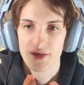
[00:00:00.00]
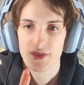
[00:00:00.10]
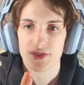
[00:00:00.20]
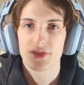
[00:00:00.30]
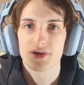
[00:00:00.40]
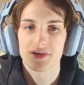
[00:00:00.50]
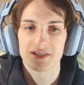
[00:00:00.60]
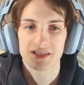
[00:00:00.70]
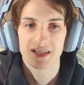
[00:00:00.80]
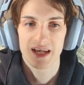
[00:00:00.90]

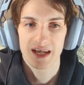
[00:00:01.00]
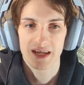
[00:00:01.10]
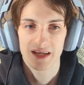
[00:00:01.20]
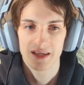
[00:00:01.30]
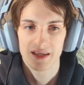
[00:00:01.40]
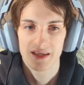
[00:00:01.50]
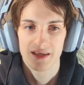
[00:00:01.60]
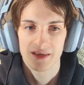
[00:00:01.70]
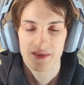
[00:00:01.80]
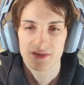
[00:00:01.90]
Thursday
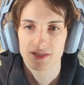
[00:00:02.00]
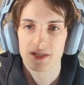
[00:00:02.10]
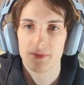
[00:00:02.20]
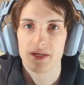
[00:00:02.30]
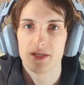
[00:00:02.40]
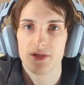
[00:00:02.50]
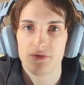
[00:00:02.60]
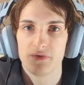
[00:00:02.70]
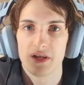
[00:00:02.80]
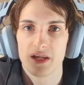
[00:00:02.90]
there's gonna be a new
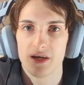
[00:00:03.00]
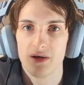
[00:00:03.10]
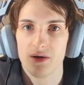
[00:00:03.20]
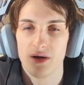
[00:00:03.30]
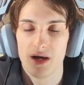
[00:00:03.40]
video